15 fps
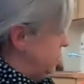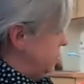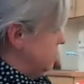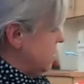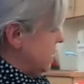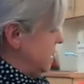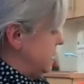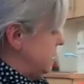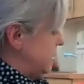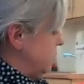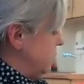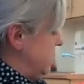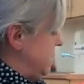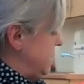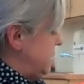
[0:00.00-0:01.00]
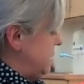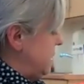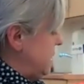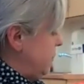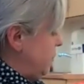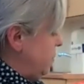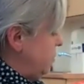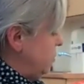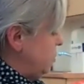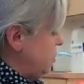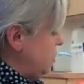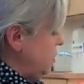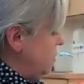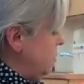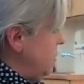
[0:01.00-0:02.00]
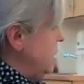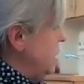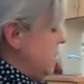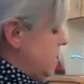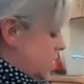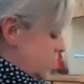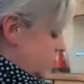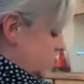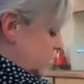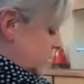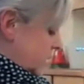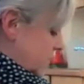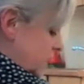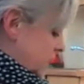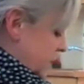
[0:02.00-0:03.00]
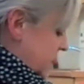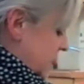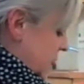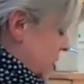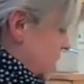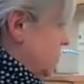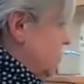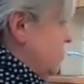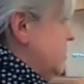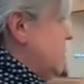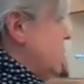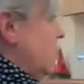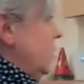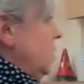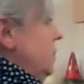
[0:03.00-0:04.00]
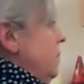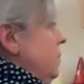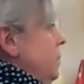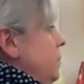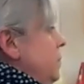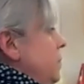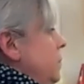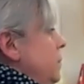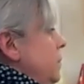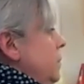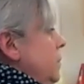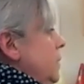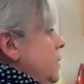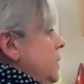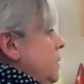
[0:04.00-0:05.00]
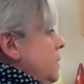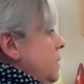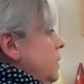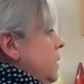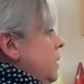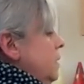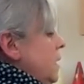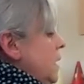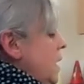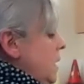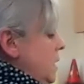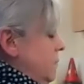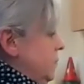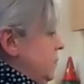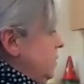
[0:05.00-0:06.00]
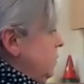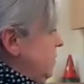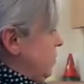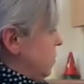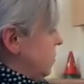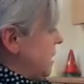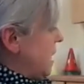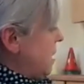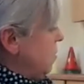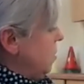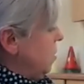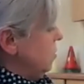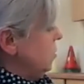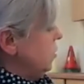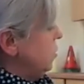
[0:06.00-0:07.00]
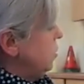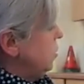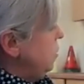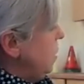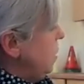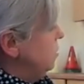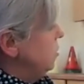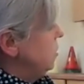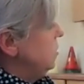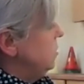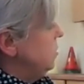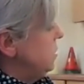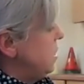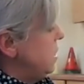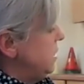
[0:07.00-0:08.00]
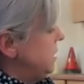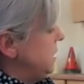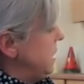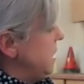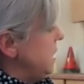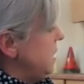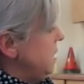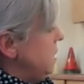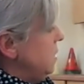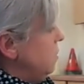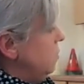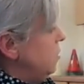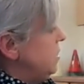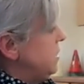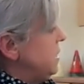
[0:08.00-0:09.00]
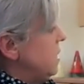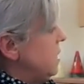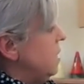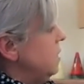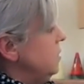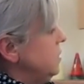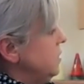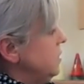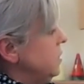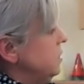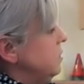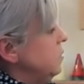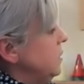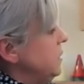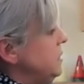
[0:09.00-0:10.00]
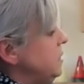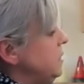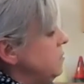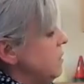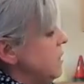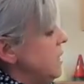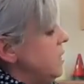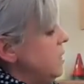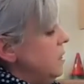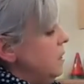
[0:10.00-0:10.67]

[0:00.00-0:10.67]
You're right. So we need to there put the 2, which is going to be the hundreds column. Okay, so we've now got 230, which is the answer to 23